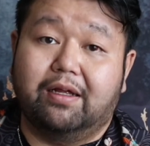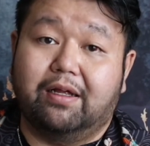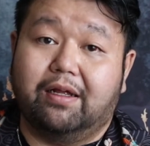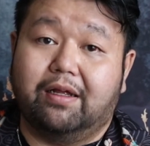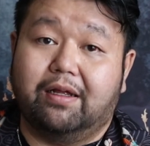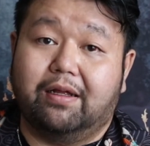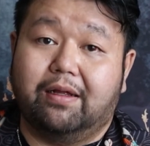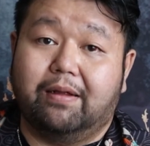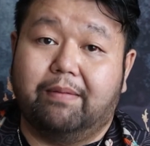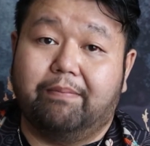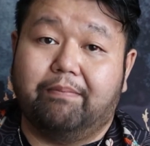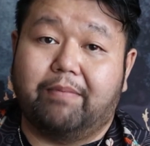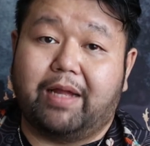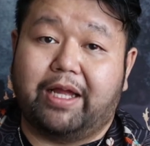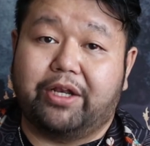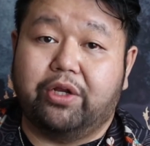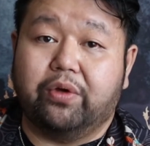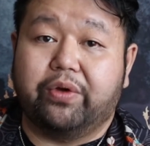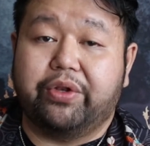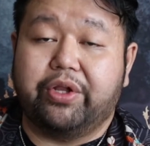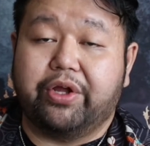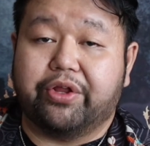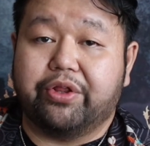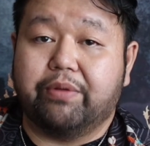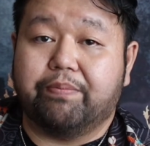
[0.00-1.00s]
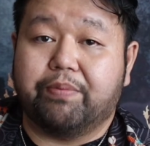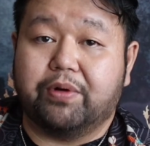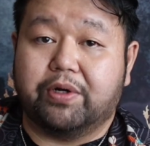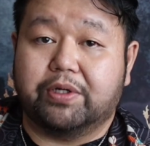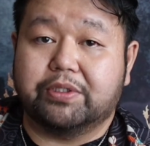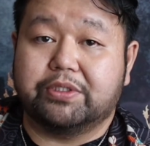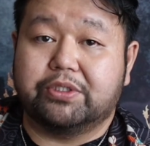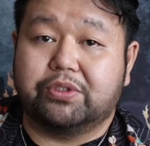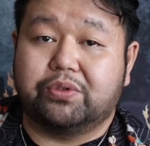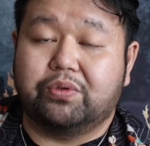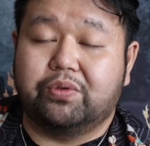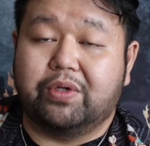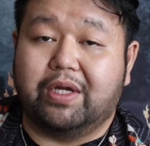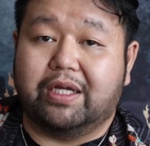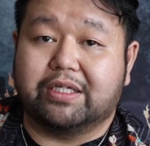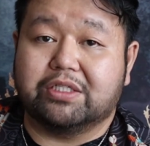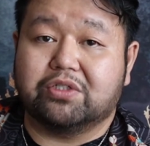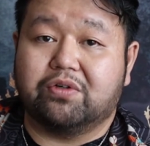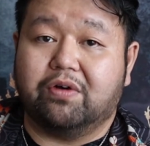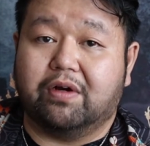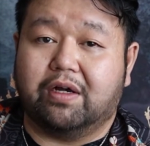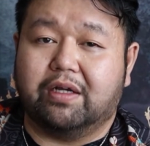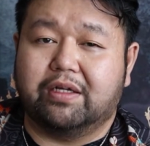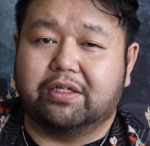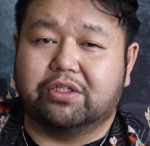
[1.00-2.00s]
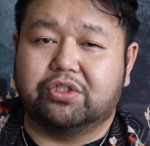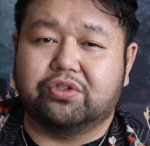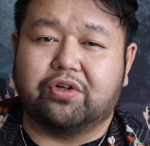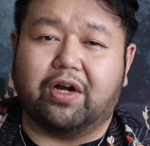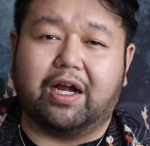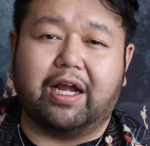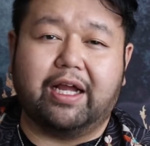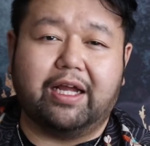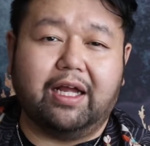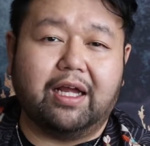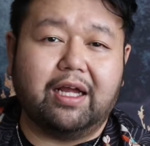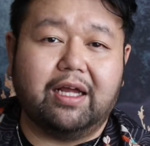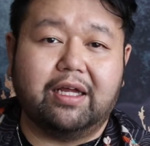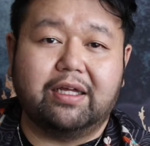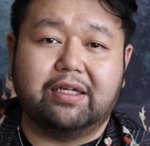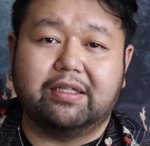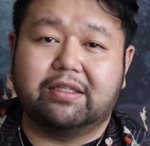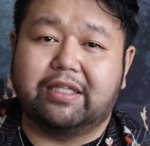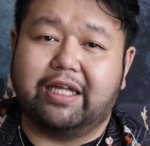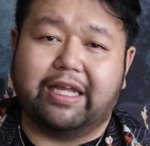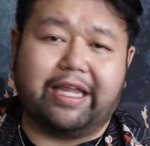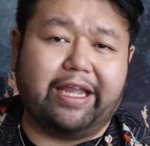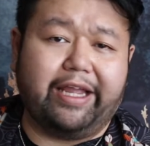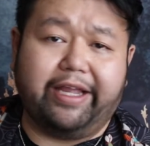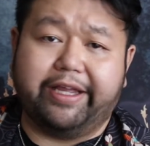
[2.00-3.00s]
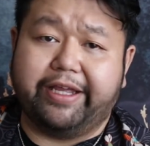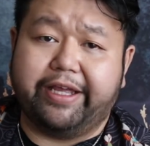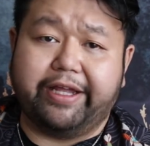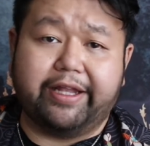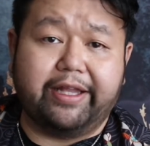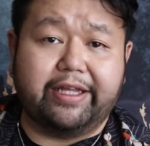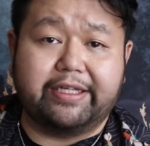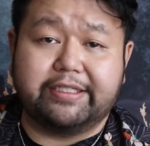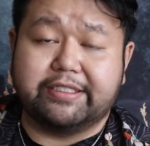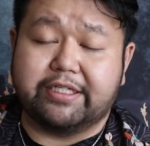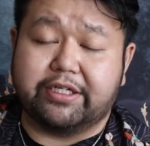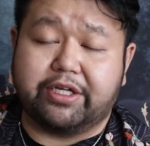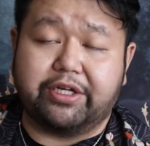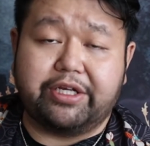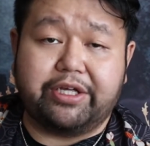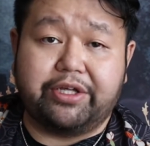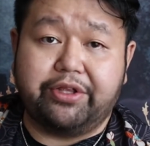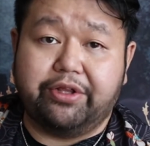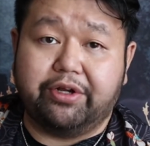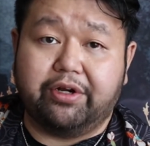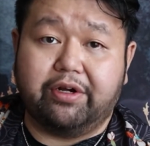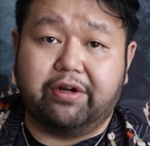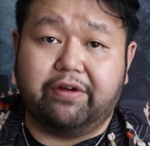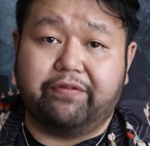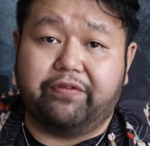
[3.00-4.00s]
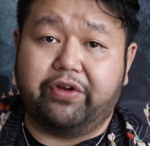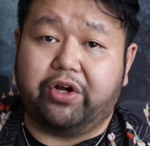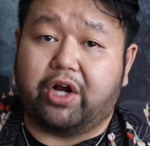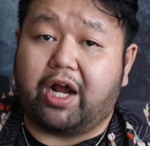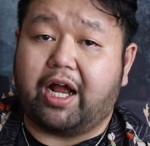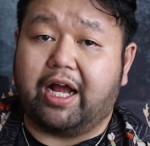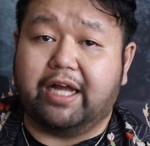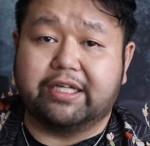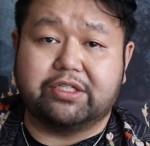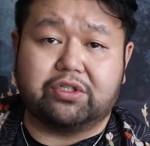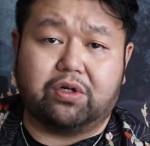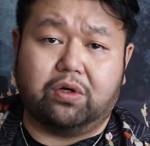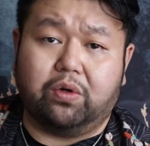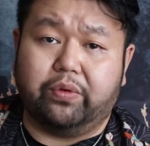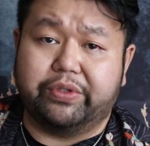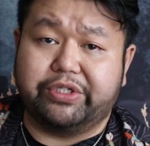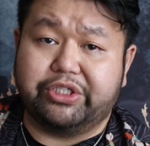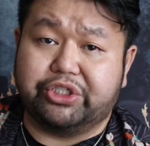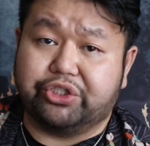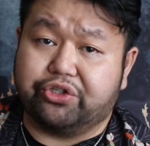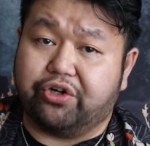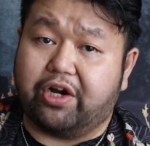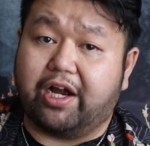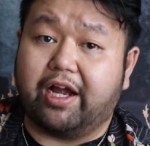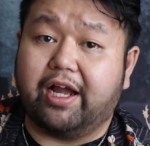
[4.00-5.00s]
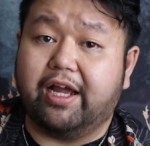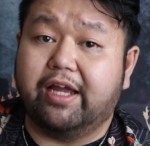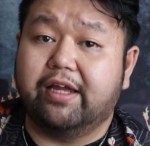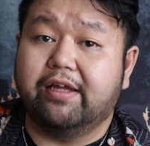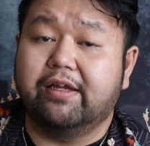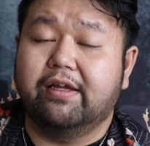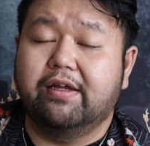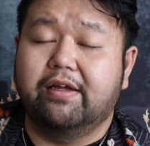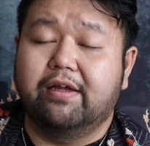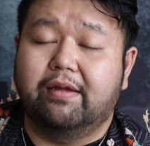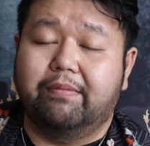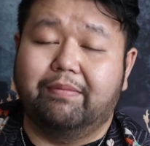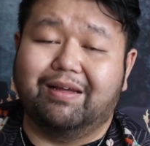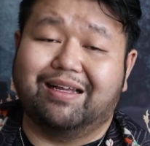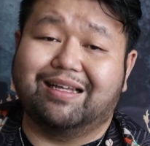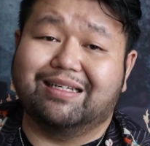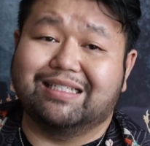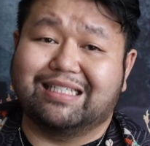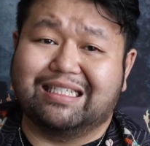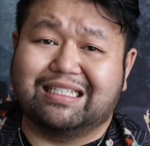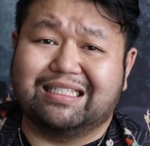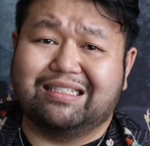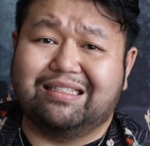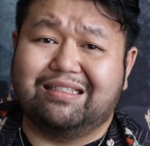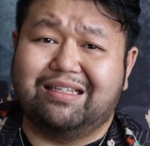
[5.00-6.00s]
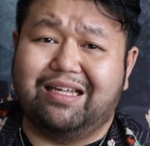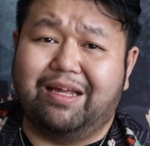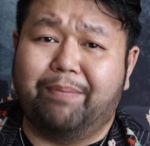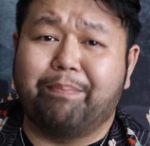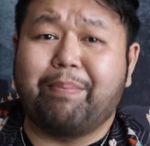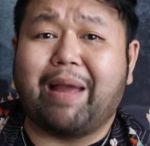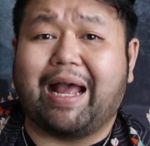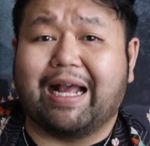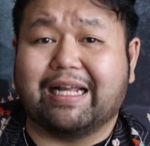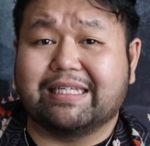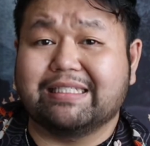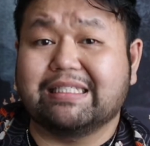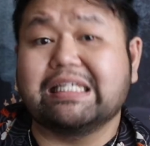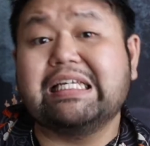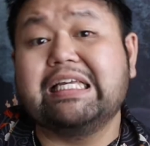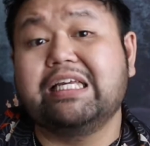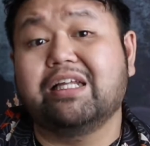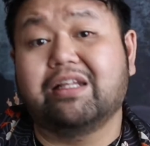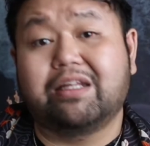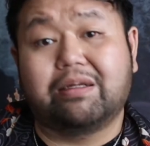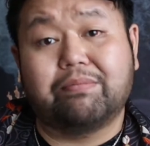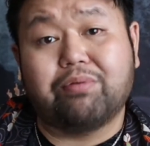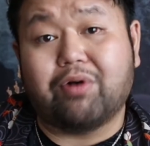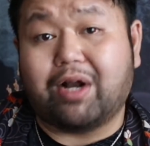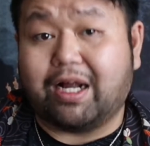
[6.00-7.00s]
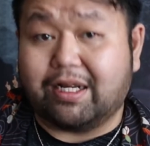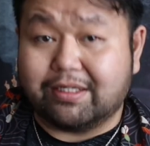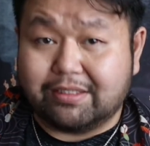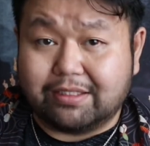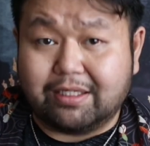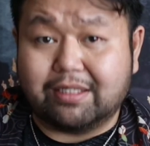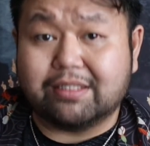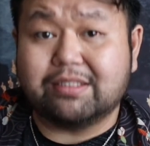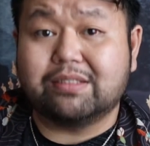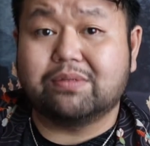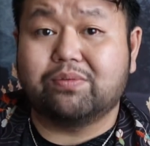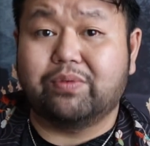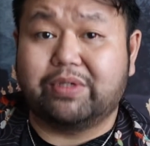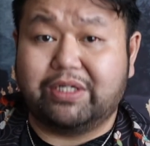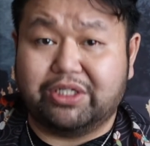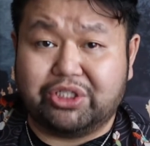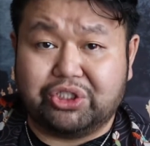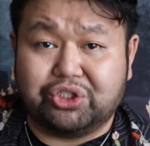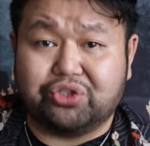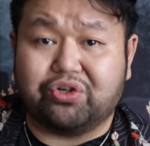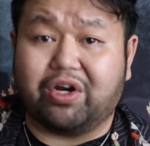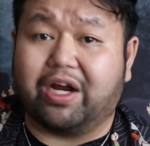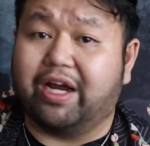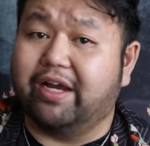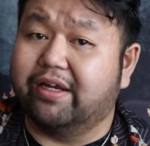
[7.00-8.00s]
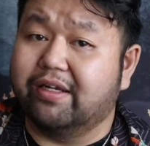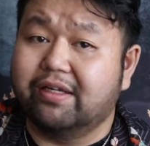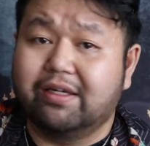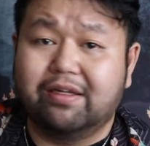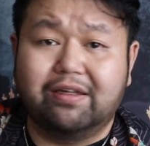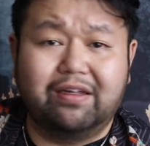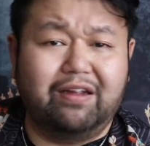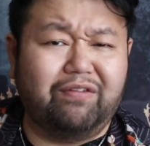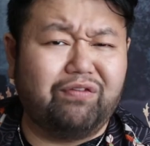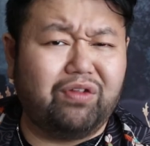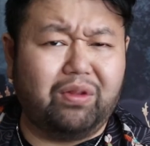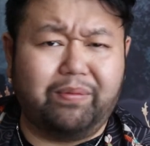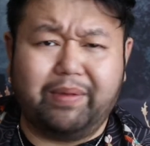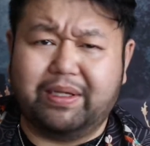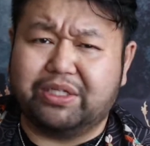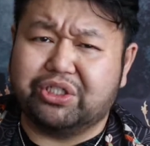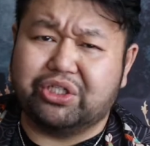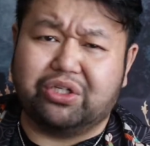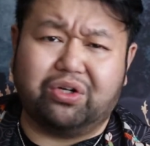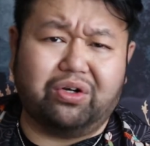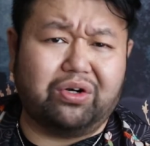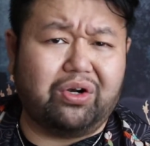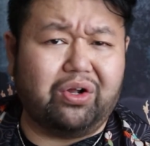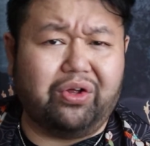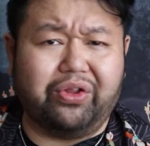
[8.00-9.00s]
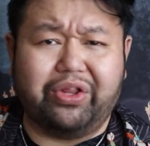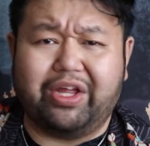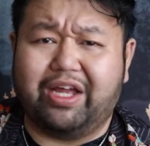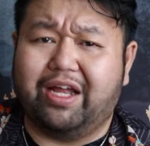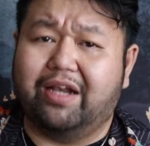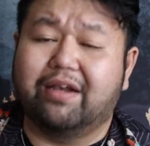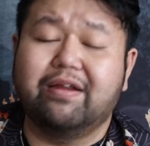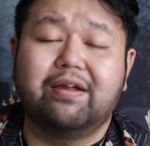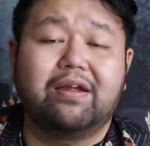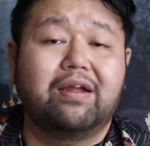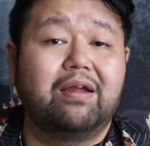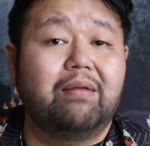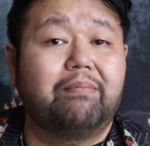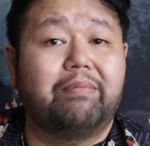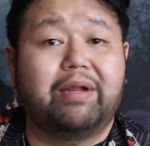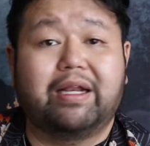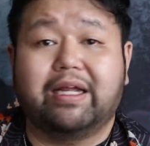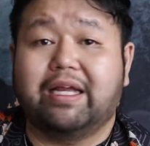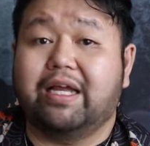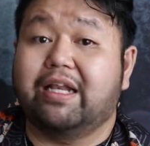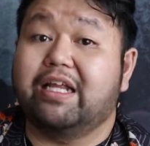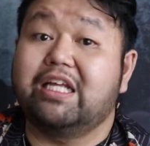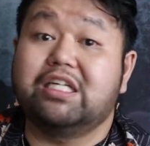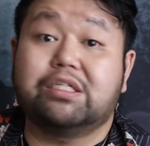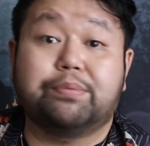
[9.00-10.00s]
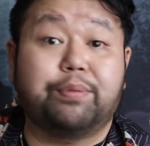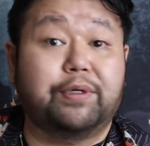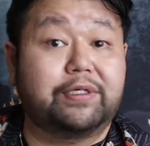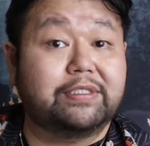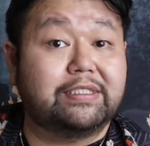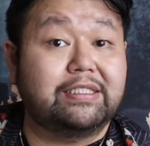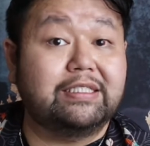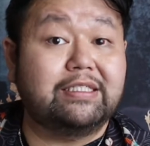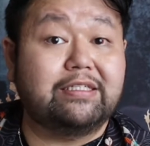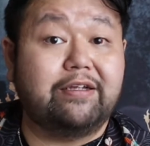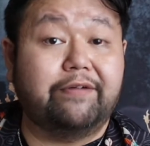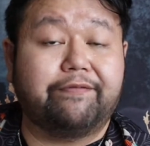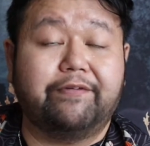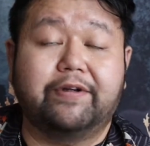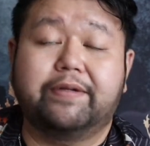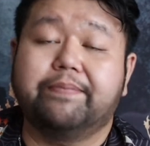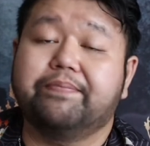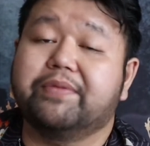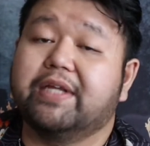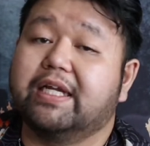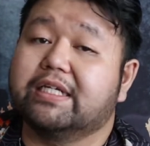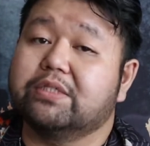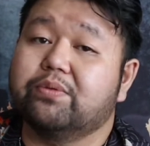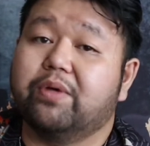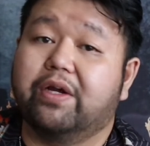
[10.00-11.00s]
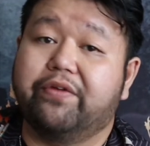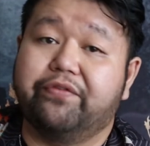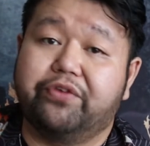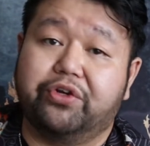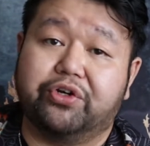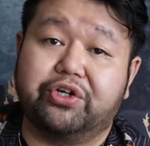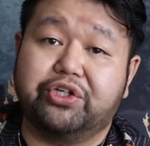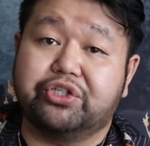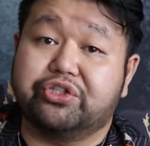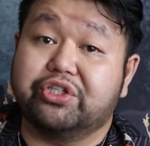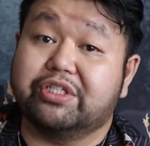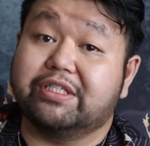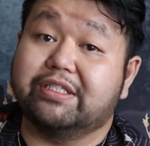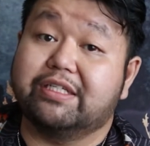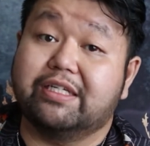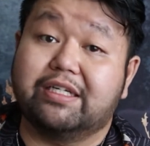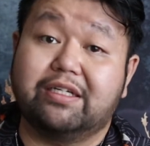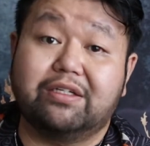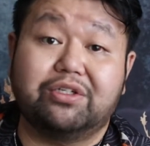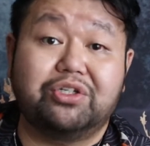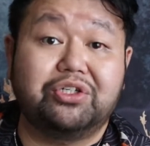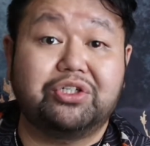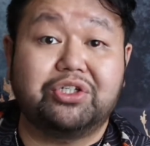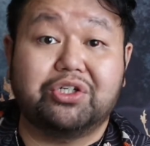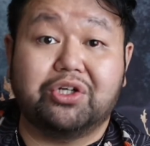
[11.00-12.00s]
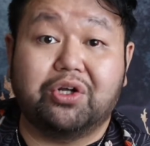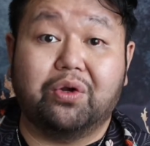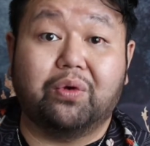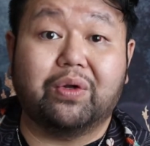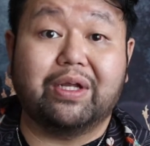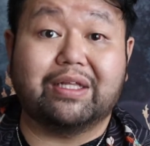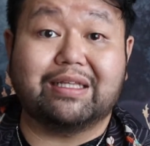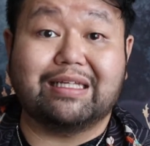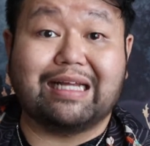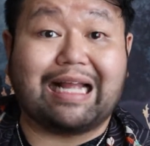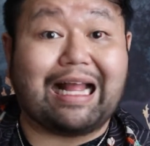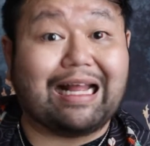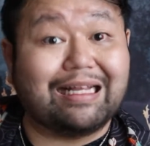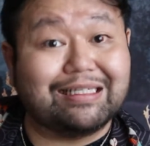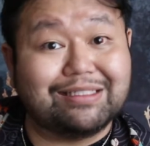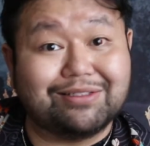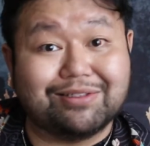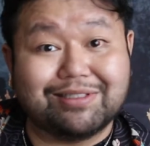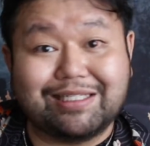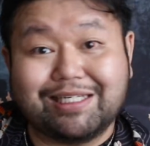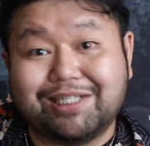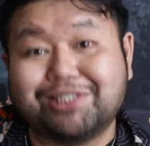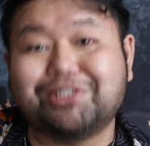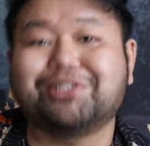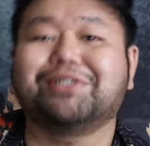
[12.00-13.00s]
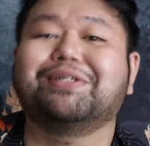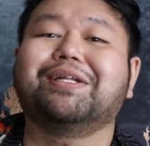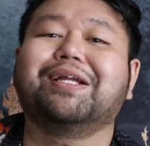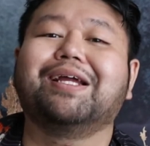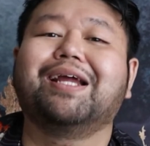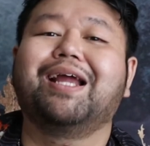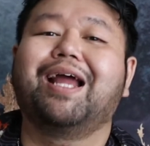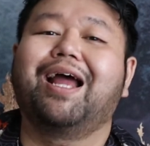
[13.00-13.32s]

I know another person who has chronic dry eye. They can't get LASIK either if your eyes are always dry, because it impacts the healing process when it's dry, inflammation and all that. But again, each person is different. That's why if you're interested, you should go get the consultation